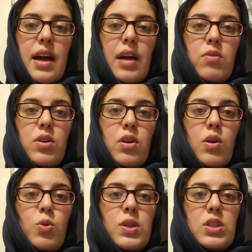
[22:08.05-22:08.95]
And we're
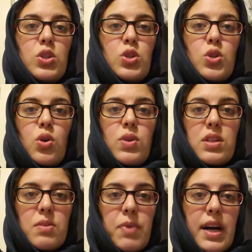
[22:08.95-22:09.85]
always so
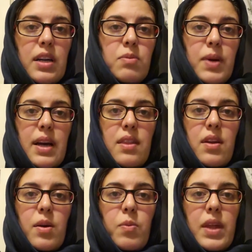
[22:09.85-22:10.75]
inspired by
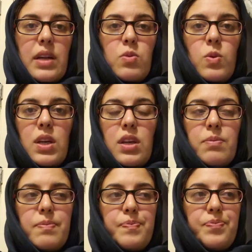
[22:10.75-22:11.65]
them that we